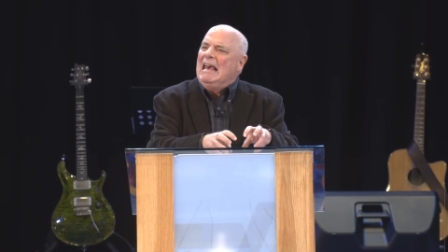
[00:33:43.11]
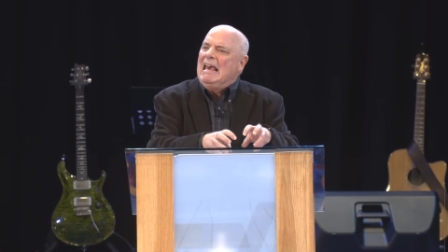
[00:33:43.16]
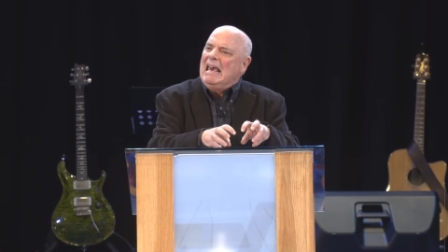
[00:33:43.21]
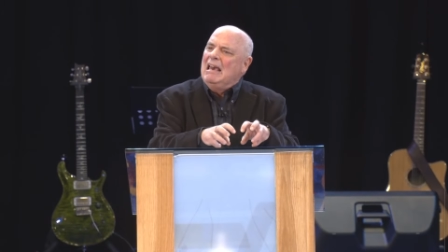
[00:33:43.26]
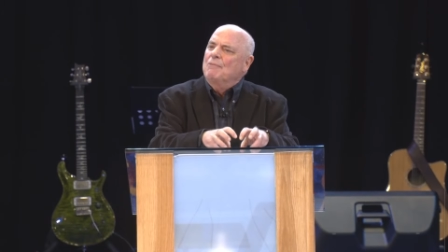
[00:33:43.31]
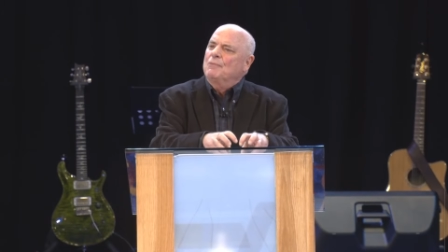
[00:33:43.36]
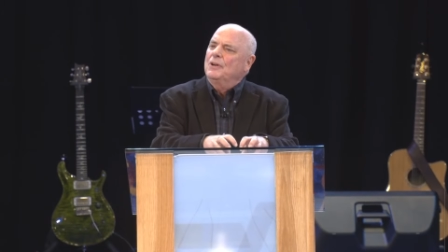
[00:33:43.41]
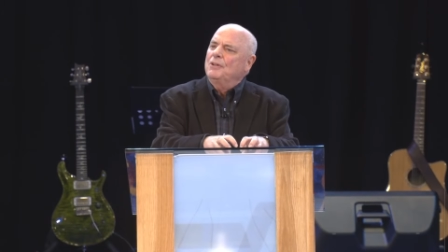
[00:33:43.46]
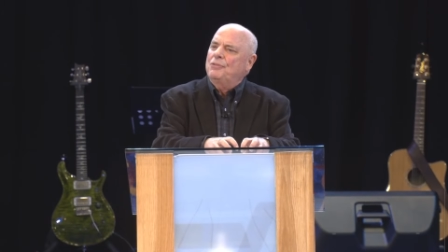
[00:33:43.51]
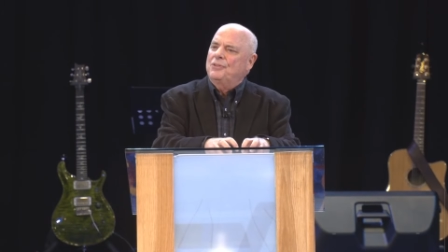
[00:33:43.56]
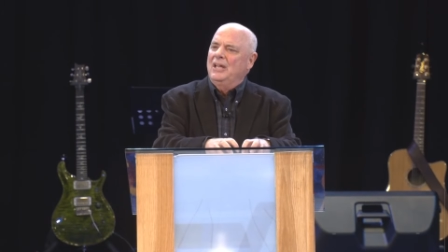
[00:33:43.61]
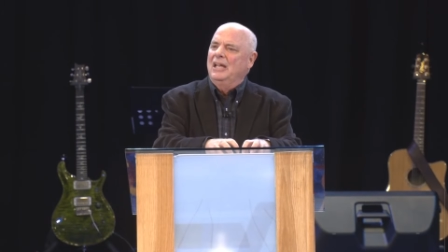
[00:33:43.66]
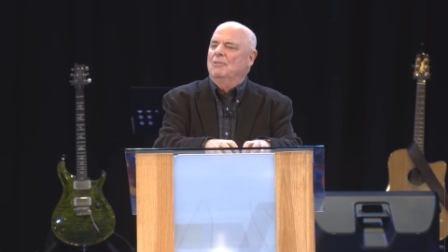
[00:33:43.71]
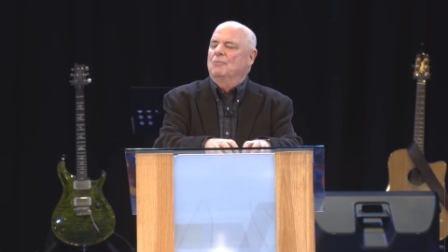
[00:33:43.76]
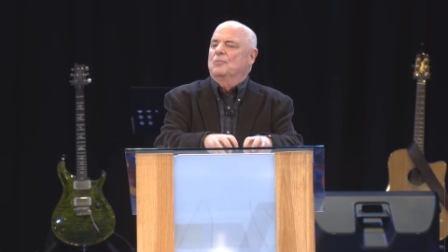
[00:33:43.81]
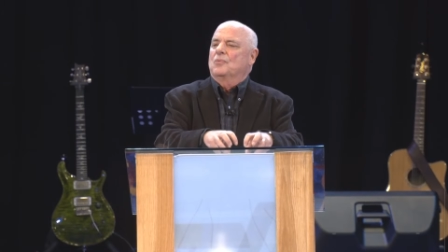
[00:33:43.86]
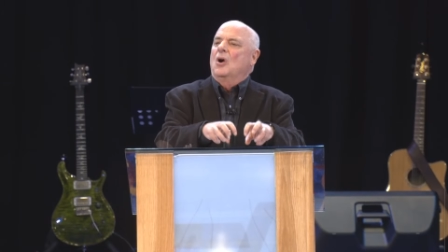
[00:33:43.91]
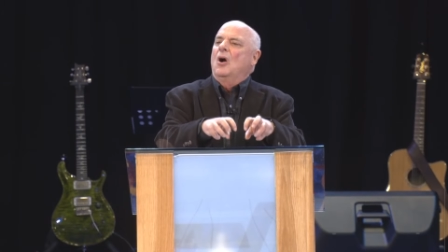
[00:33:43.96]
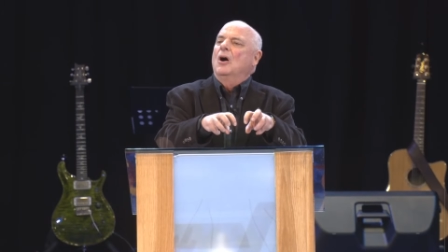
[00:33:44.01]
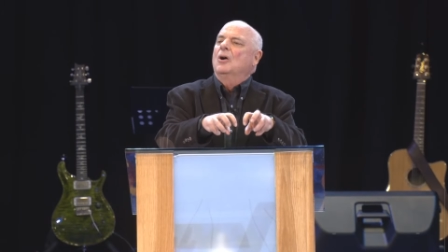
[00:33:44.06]

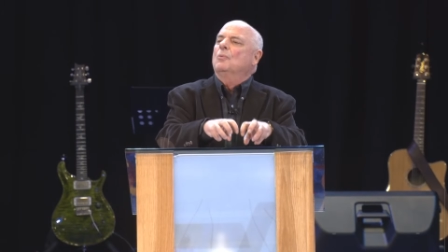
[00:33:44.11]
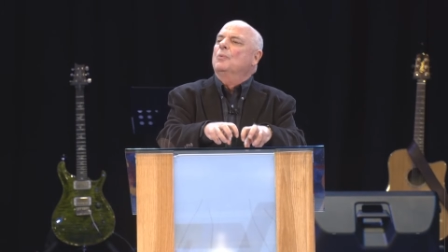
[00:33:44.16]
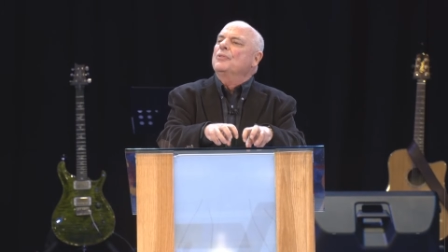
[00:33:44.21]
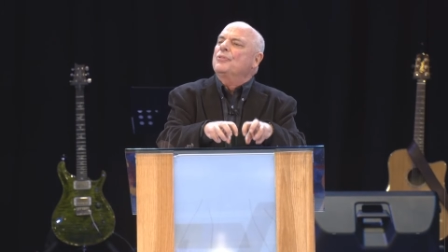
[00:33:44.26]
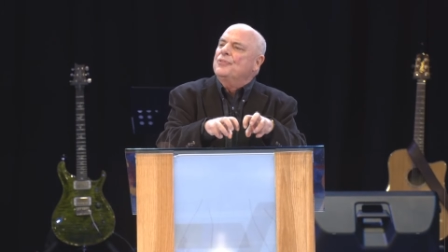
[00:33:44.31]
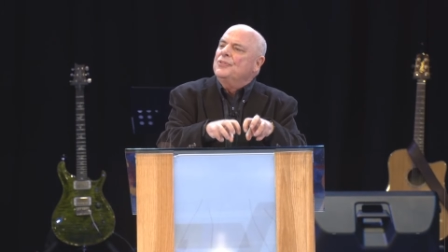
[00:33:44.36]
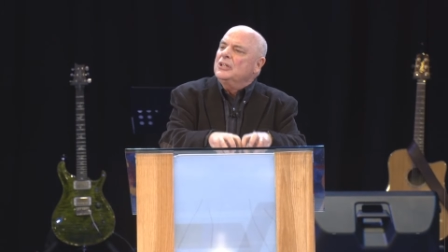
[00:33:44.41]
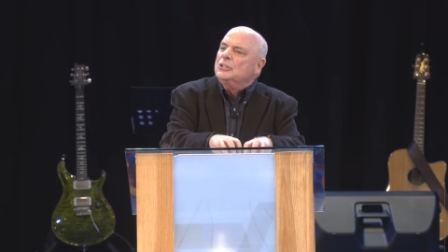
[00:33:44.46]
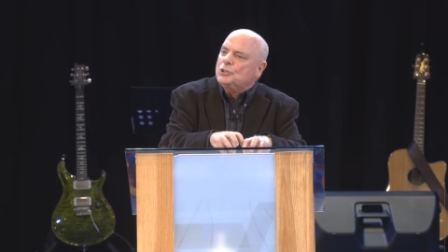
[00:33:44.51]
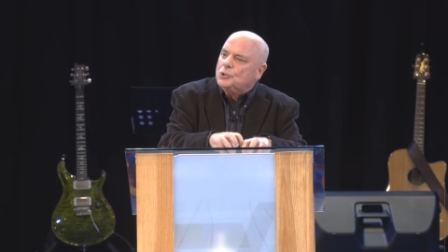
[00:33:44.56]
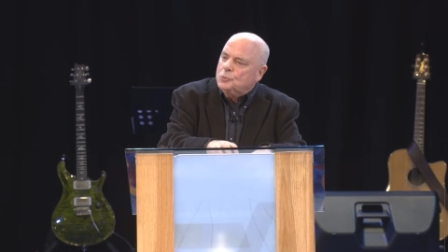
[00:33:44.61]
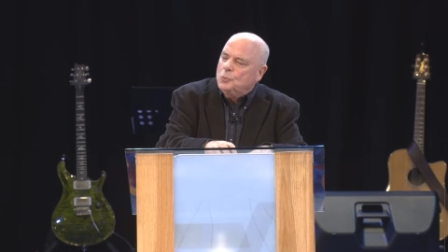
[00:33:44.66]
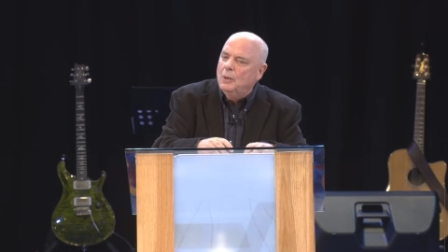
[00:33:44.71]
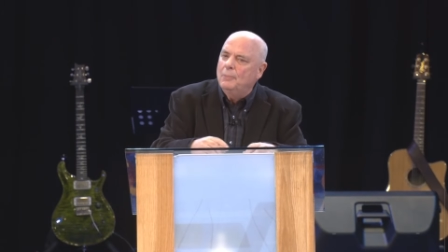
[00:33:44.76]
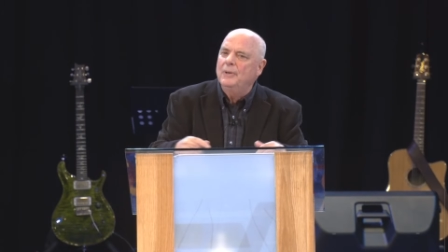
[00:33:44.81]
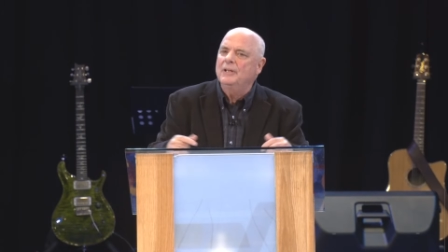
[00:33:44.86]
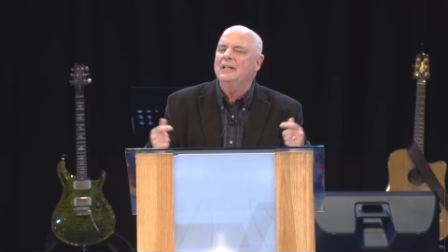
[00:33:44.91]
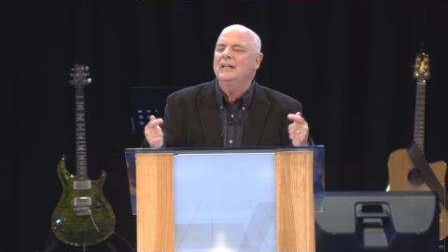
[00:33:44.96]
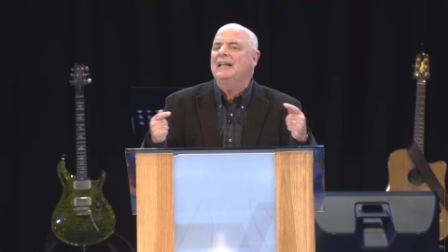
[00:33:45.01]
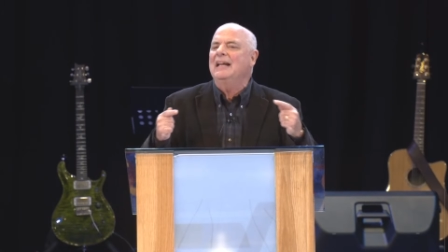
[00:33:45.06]
everything wrong with this
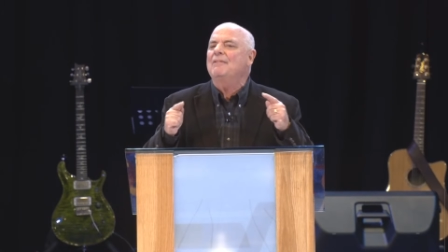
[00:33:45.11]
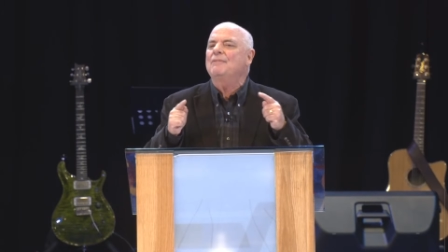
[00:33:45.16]
woman and